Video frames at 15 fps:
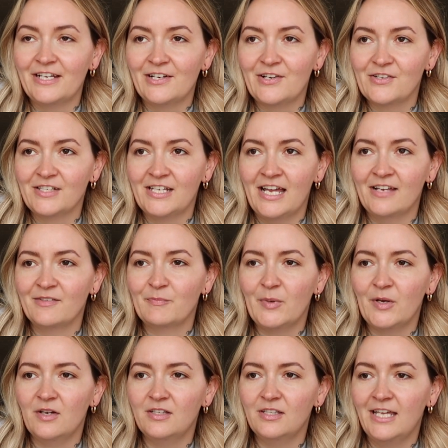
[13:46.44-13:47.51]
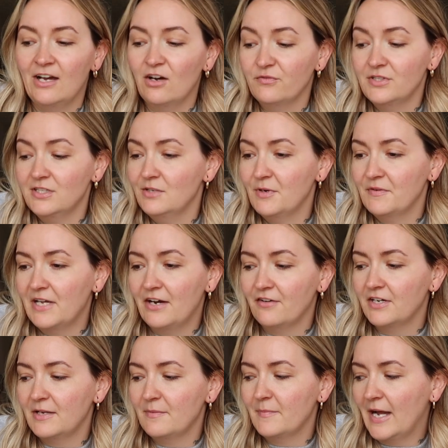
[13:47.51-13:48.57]
in lockdown, but yeah, obviously we've
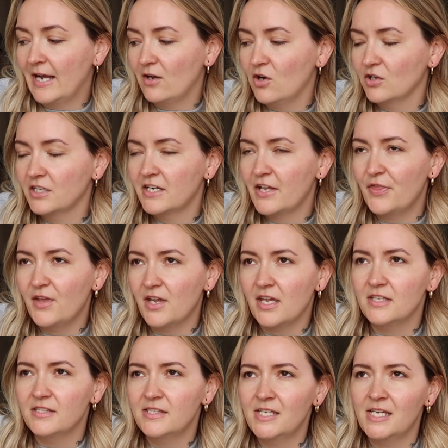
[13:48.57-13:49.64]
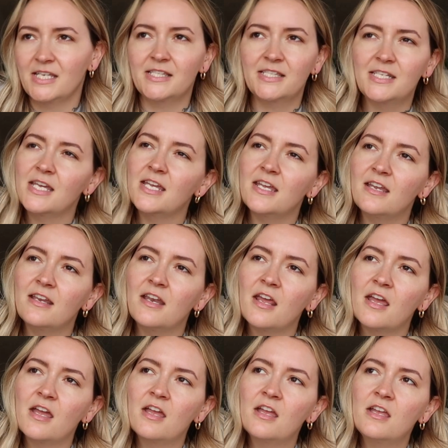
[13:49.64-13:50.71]
carried it back on, and I think it's
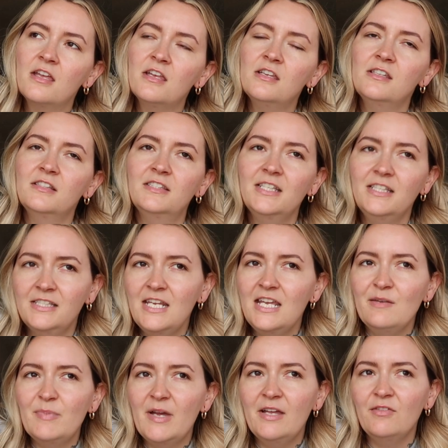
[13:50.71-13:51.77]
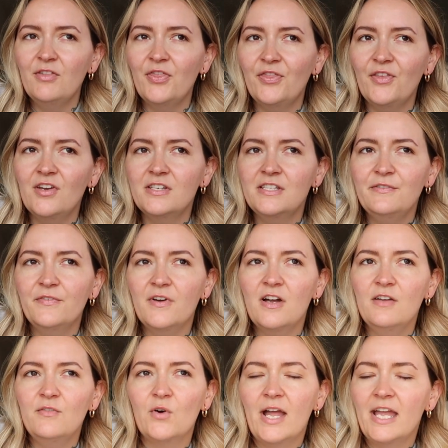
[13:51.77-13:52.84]

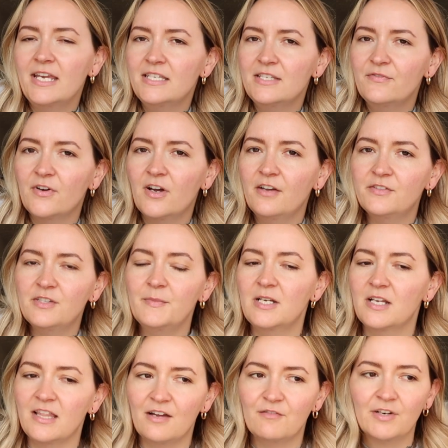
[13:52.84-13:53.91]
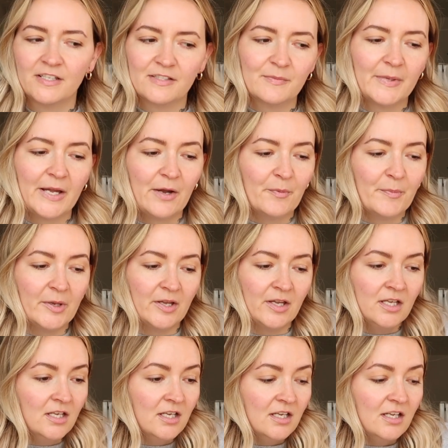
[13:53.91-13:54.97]
£16.35 or 85, something like that rings a bell, but
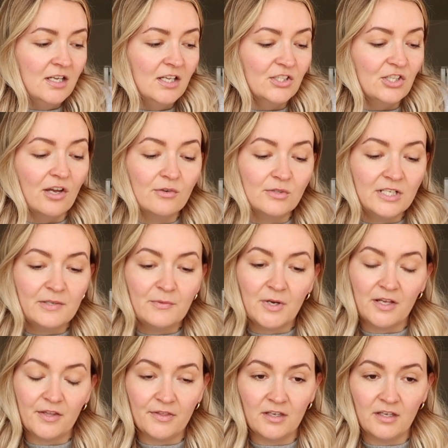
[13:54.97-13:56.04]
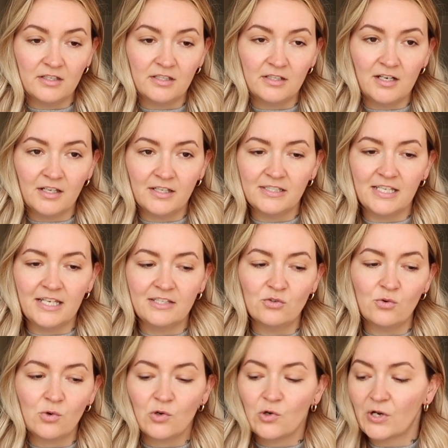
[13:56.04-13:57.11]
totally worth it. 'Cause like I say, it's
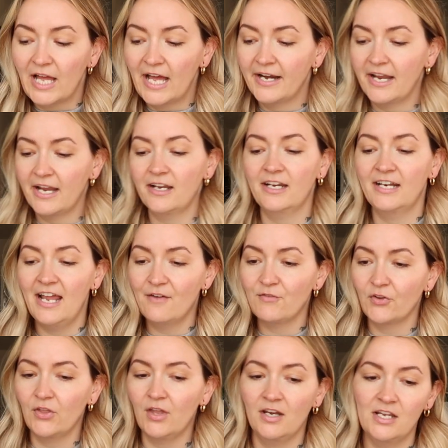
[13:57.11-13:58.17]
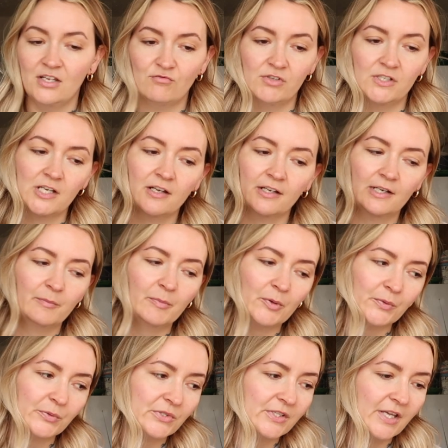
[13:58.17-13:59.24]
all organic and everything is
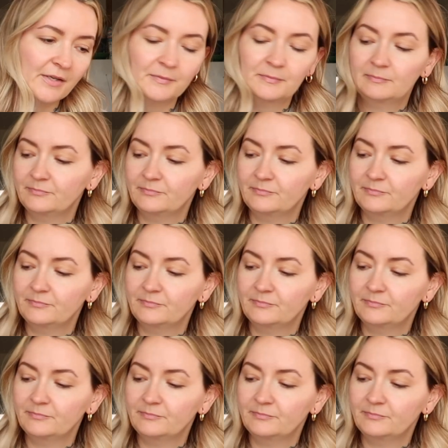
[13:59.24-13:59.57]
recyclable. So